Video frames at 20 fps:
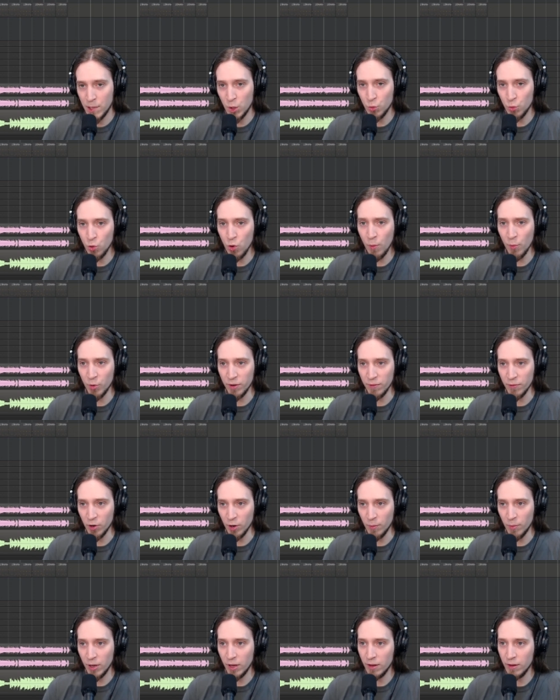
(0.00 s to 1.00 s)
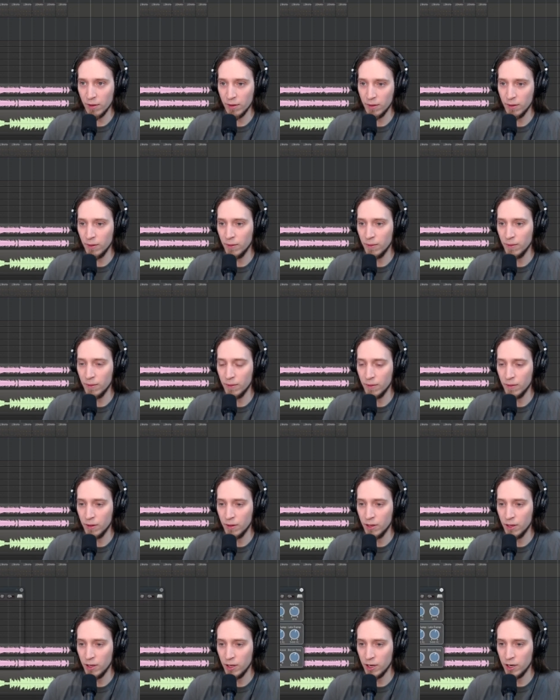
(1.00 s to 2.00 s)
Room Reverb.
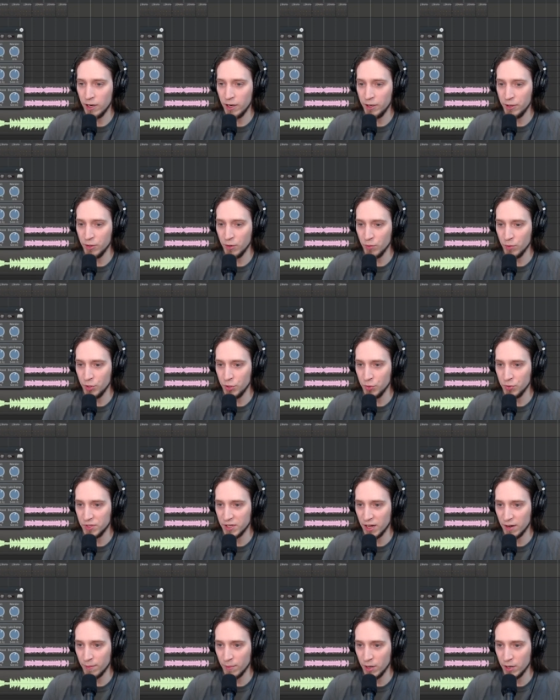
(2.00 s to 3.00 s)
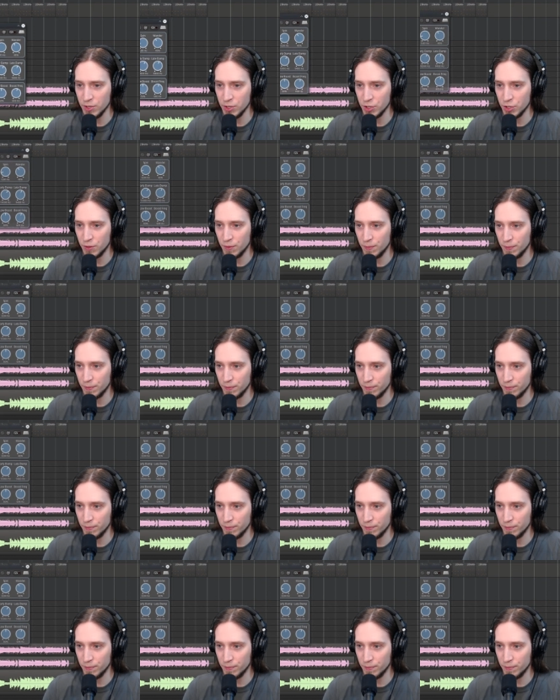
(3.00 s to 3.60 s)
I don't use that much.